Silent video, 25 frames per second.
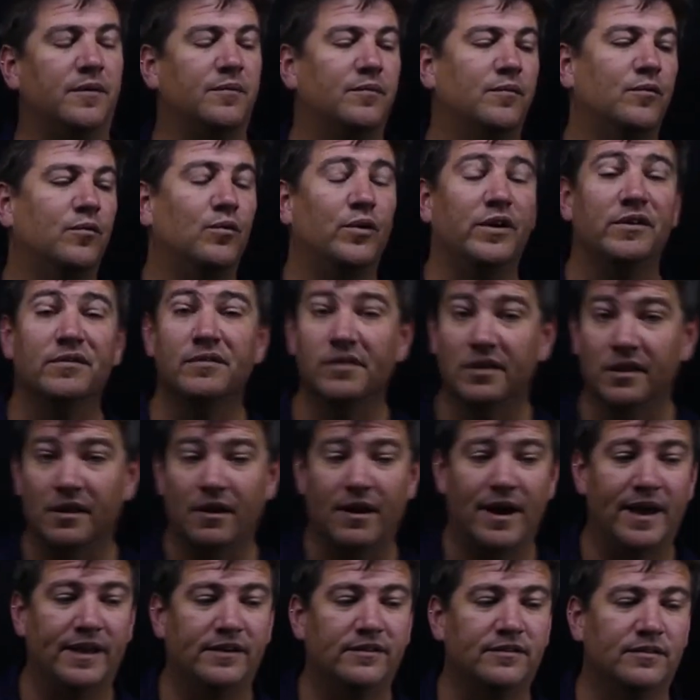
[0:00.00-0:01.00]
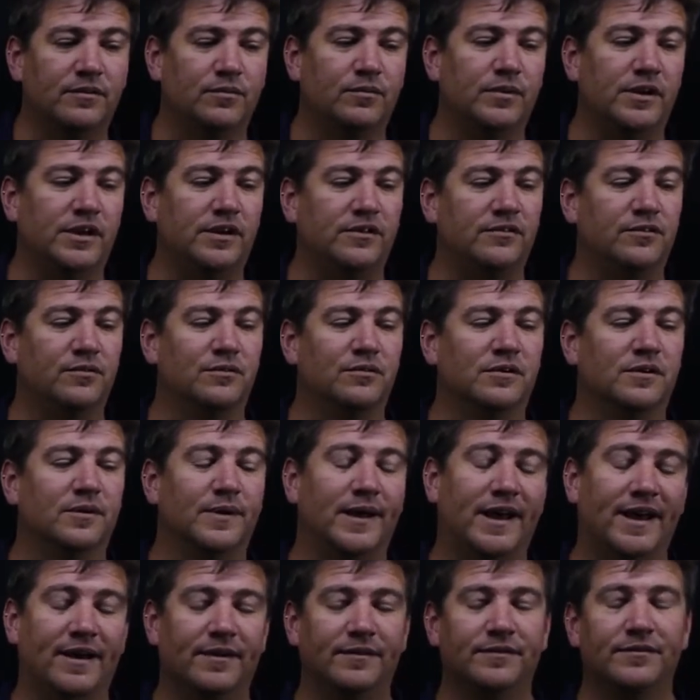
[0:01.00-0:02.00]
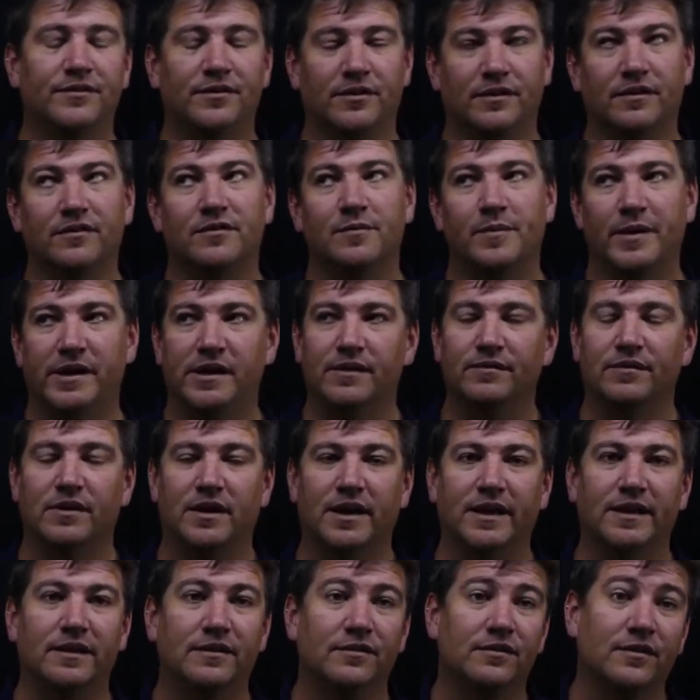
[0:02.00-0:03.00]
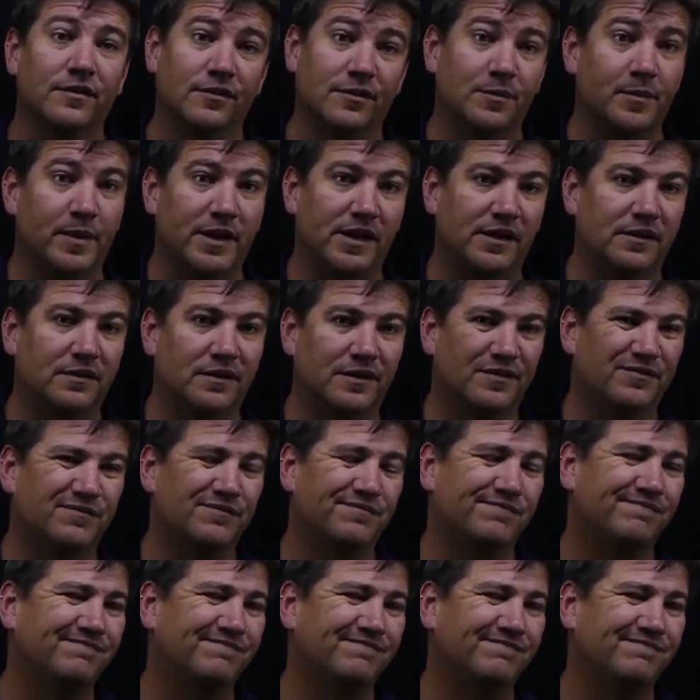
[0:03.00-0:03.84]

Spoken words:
With light, we talk about, so the speed of light is the speed of